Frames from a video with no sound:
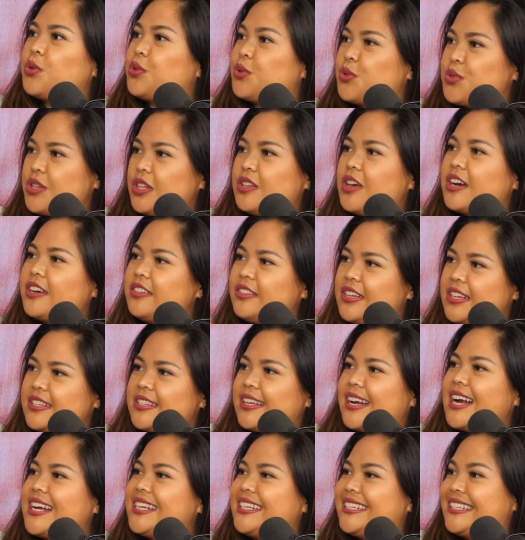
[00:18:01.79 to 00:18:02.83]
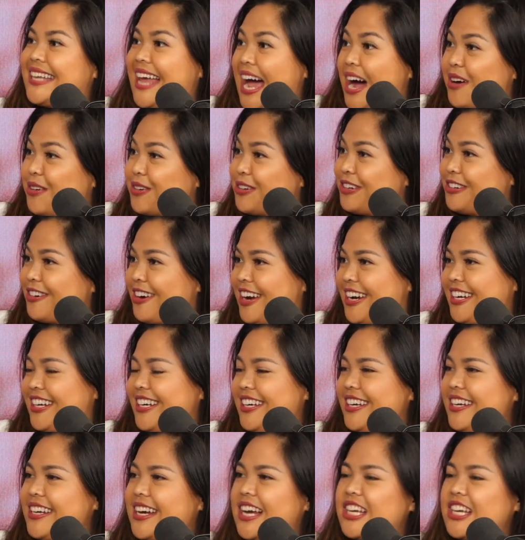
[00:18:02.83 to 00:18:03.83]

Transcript: was a lot of things that I downgraded.